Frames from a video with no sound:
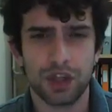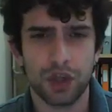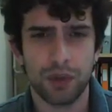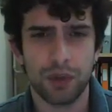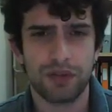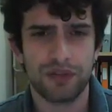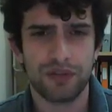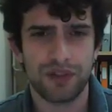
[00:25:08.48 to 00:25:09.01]

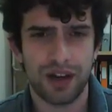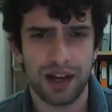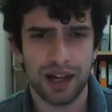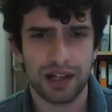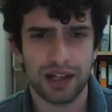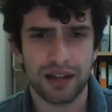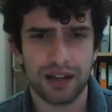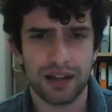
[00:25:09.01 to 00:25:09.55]
you will
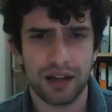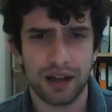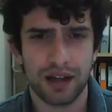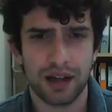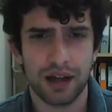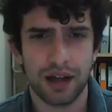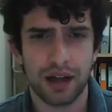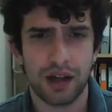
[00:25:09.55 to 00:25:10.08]
find
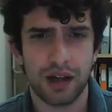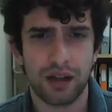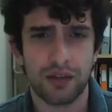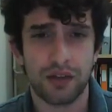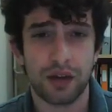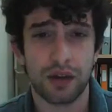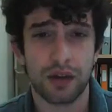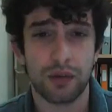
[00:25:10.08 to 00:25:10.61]

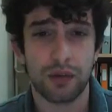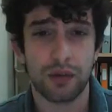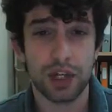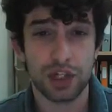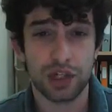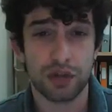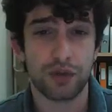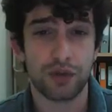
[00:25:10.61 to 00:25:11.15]
the
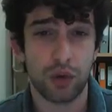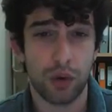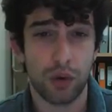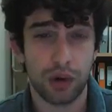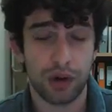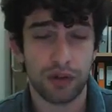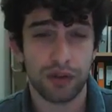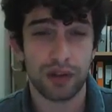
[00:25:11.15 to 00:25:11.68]
region of
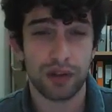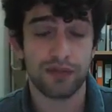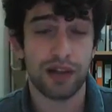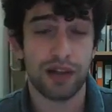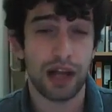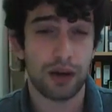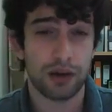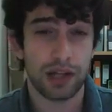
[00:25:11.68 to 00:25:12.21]
Corinth in the
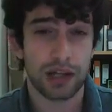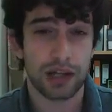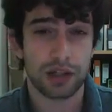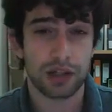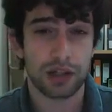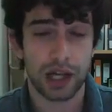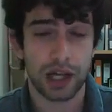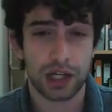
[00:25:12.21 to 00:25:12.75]

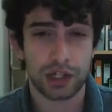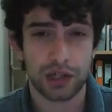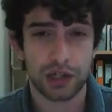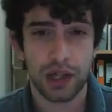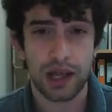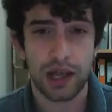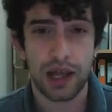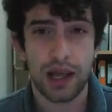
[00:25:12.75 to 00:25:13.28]
Vlachoyan's
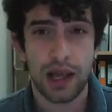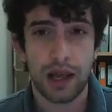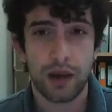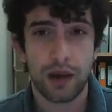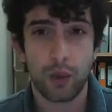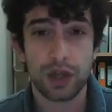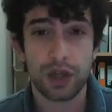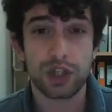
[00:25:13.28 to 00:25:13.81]
collection,
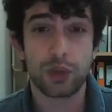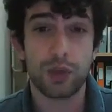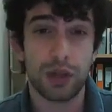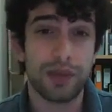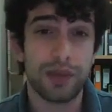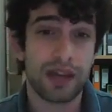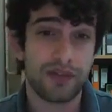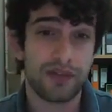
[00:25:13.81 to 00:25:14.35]
which
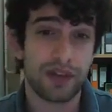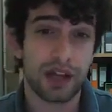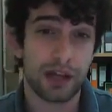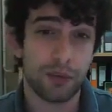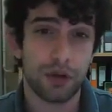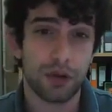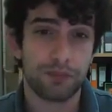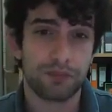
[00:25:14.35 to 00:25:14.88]
will be
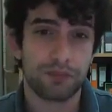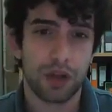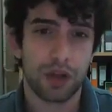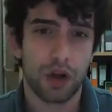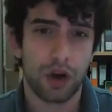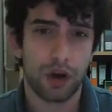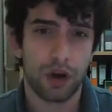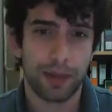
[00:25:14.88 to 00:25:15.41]
available
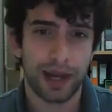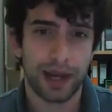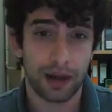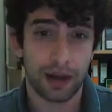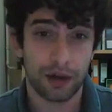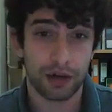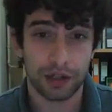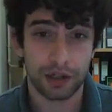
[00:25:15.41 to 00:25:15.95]
on
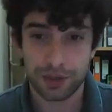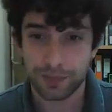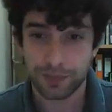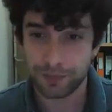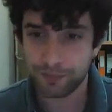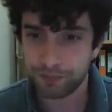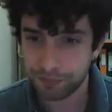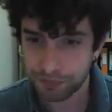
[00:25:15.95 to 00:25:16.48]
MyHeritage.